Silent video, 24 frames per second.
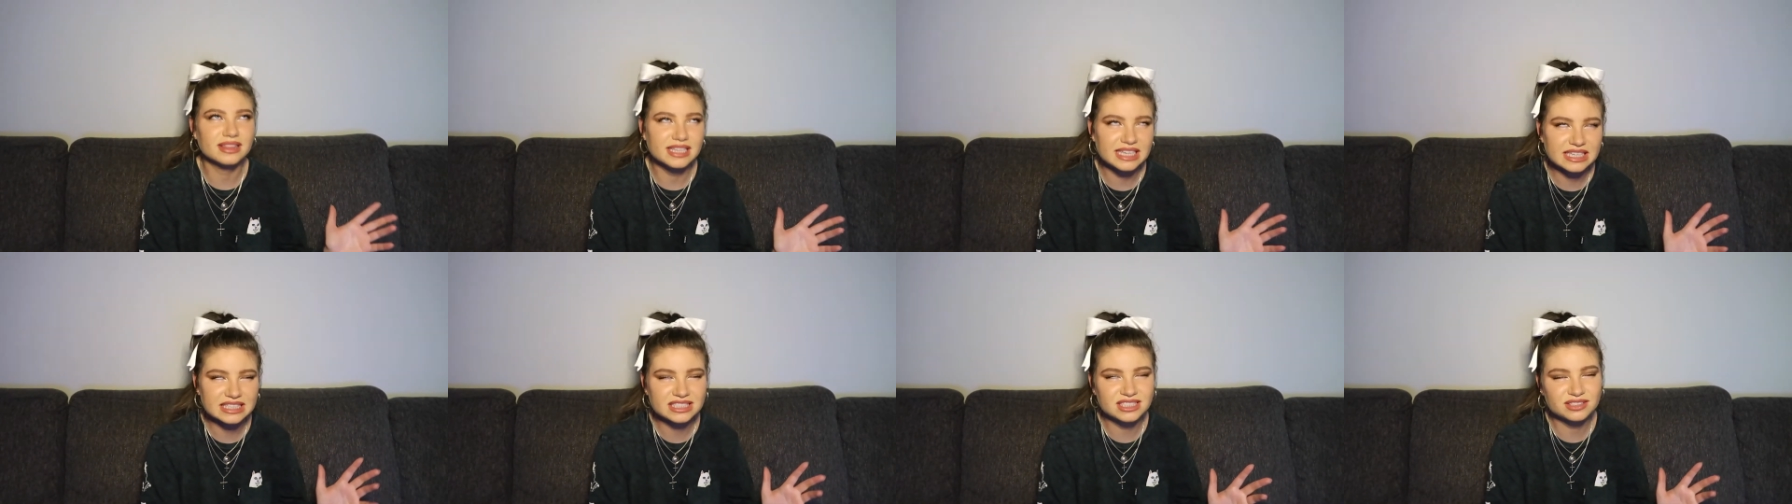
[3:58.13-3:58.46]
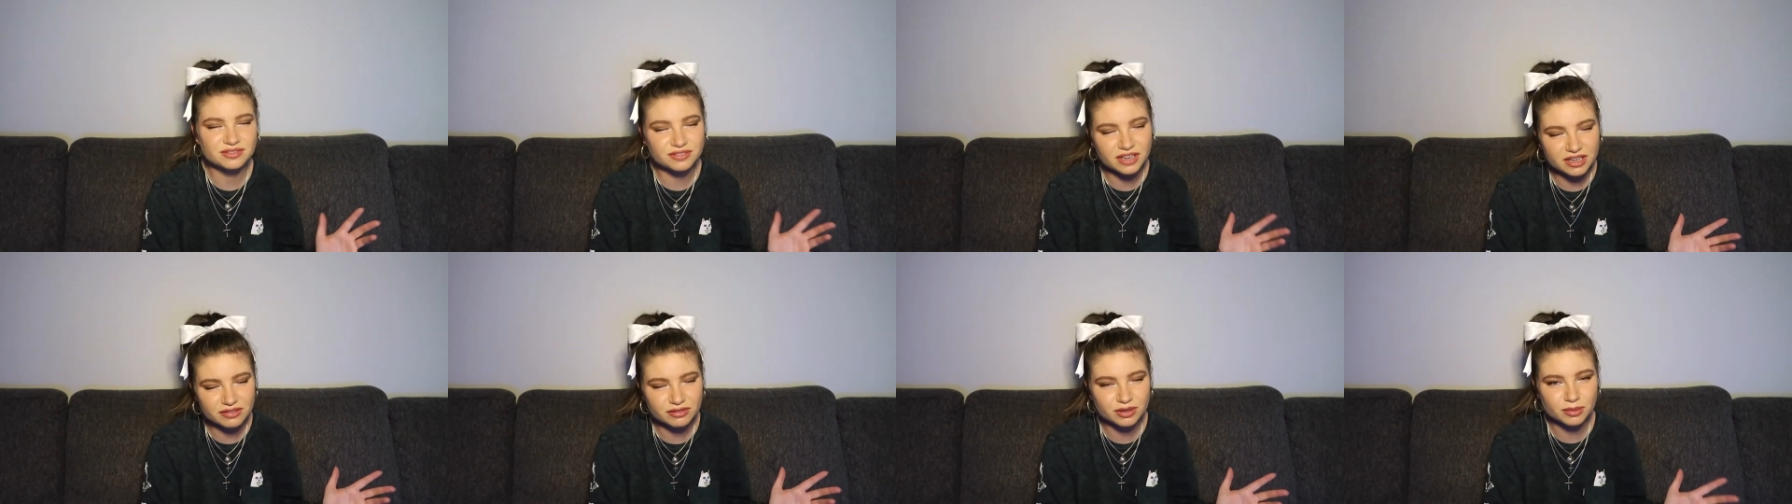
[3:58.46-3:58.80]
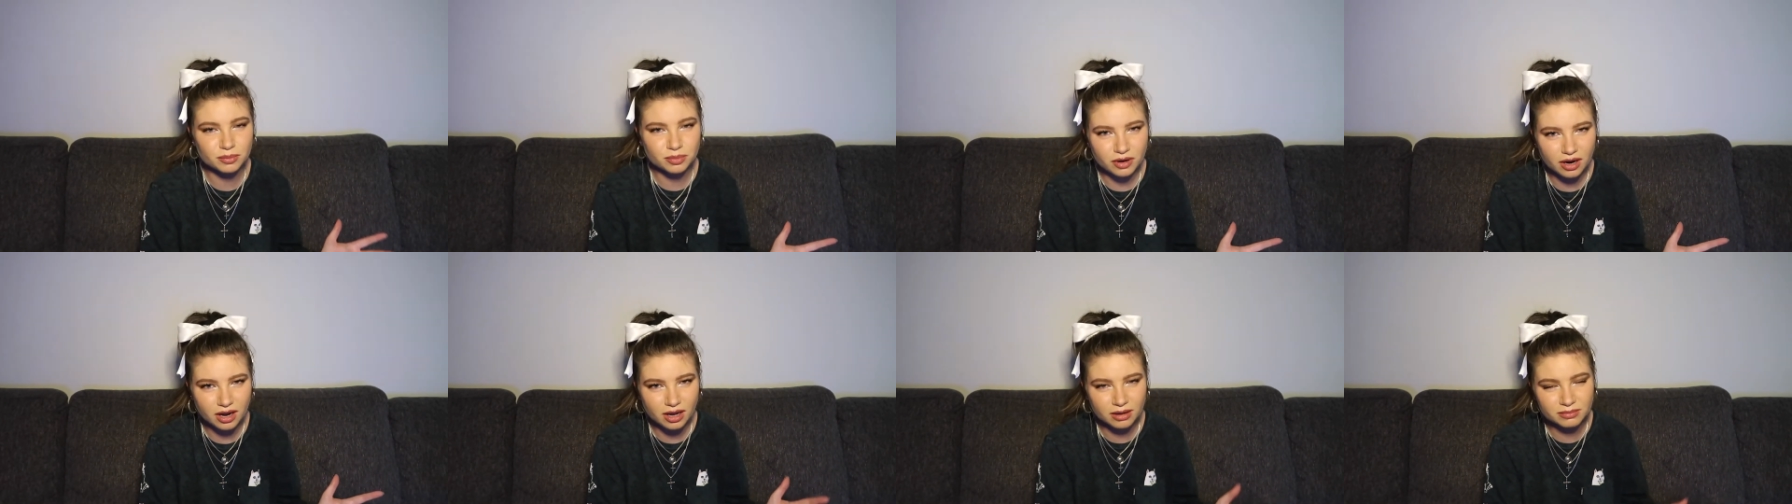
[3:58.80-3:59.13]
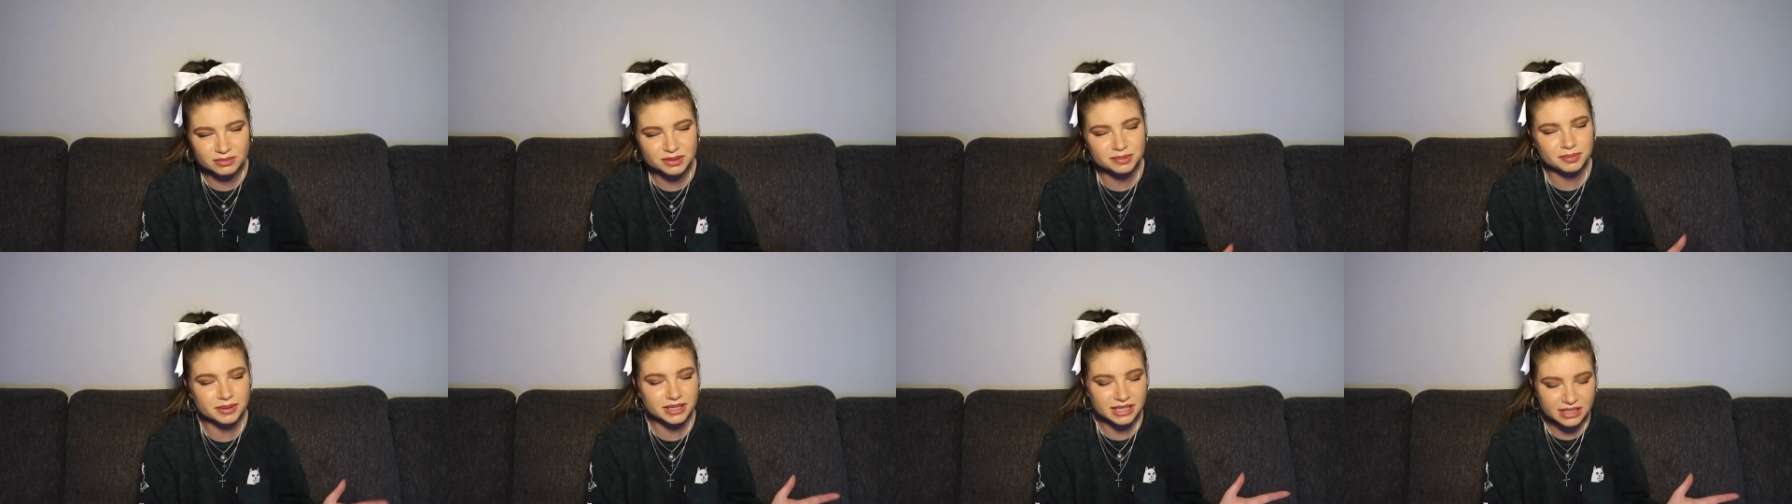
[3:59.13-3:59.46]
least favorite
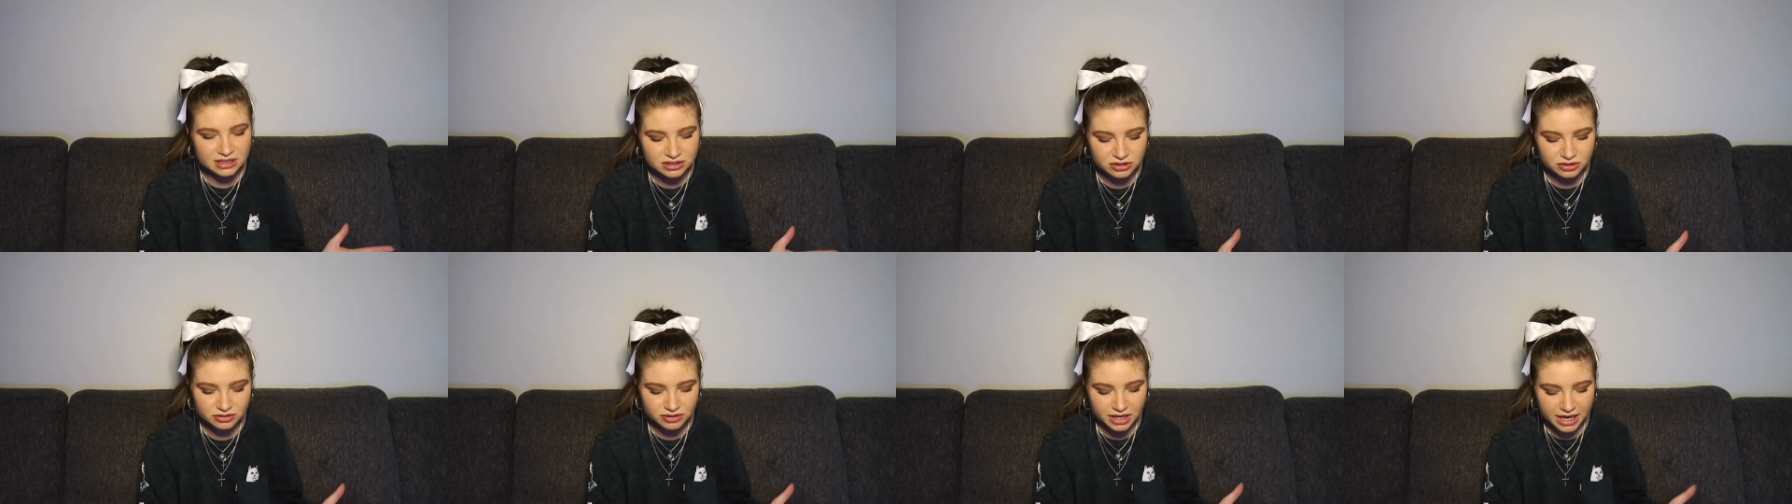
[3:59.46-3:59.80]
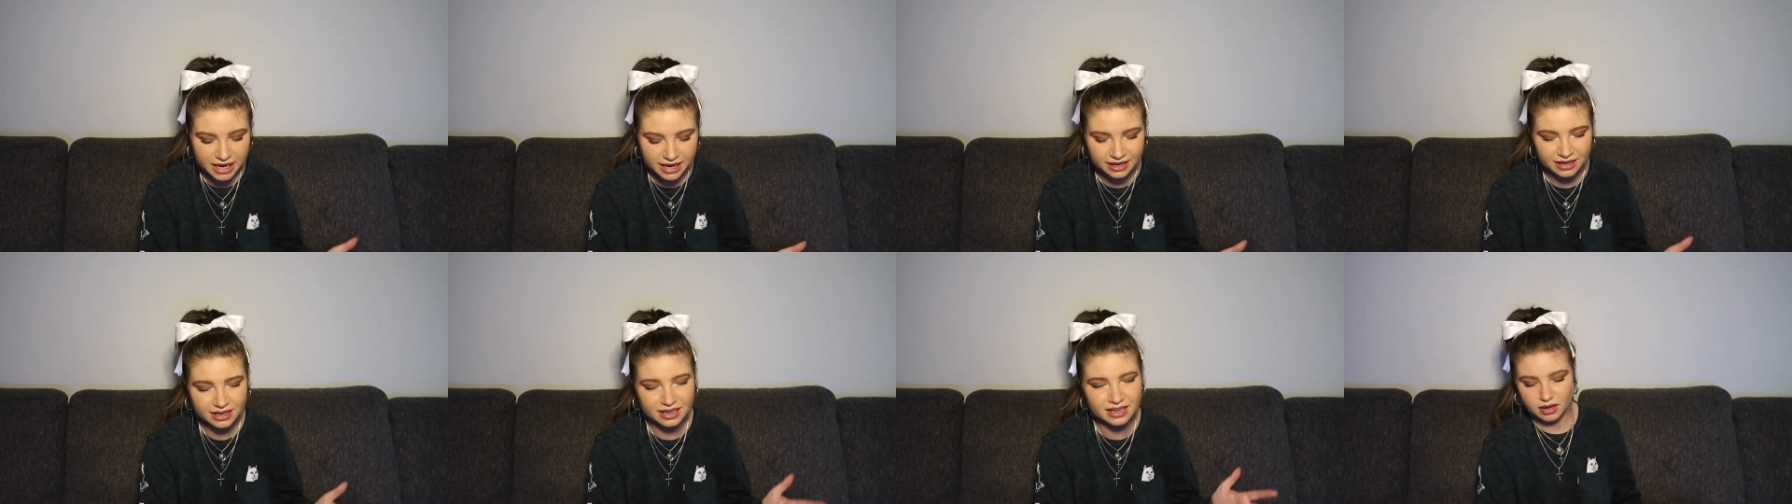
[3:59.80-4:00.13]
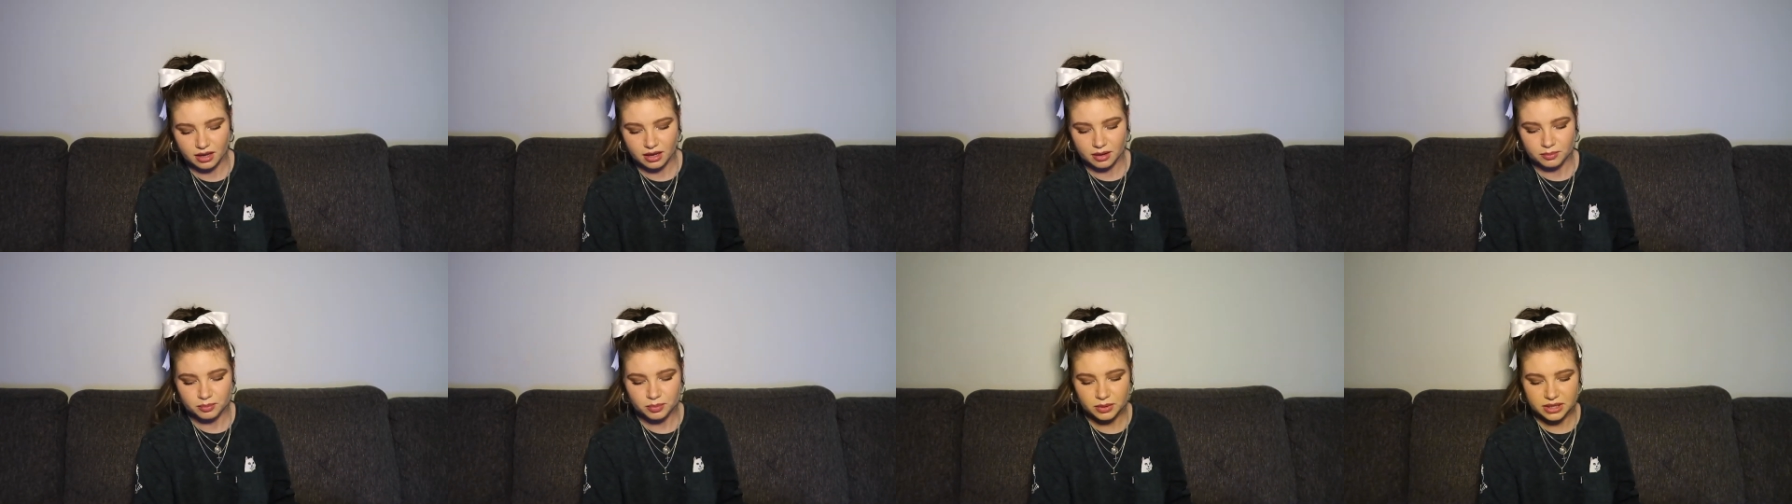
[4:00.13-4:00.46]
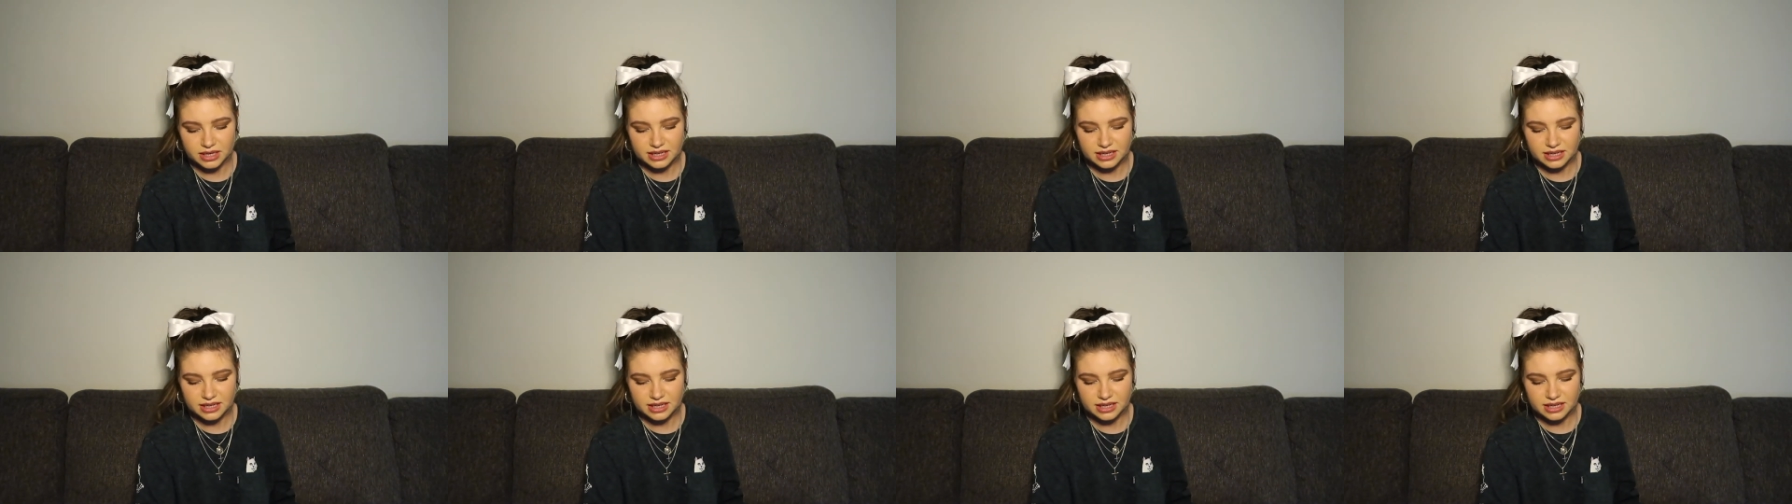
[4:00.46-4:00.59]
prompt, but it's okay. But